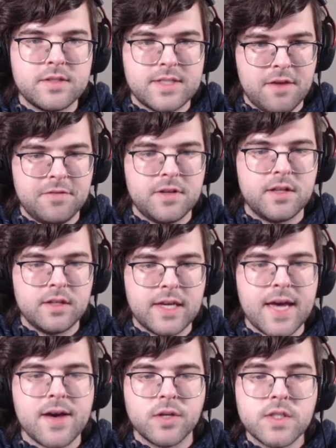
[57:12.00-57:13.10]
definitely
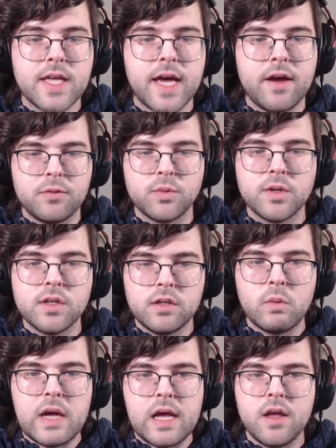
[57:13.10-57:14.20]
counters that really
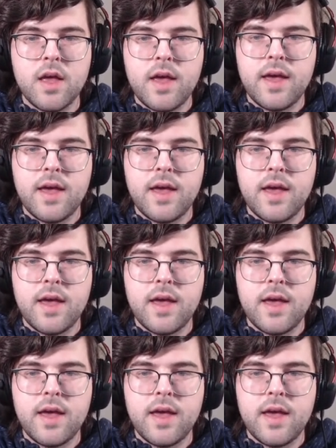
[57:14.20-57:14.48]
well.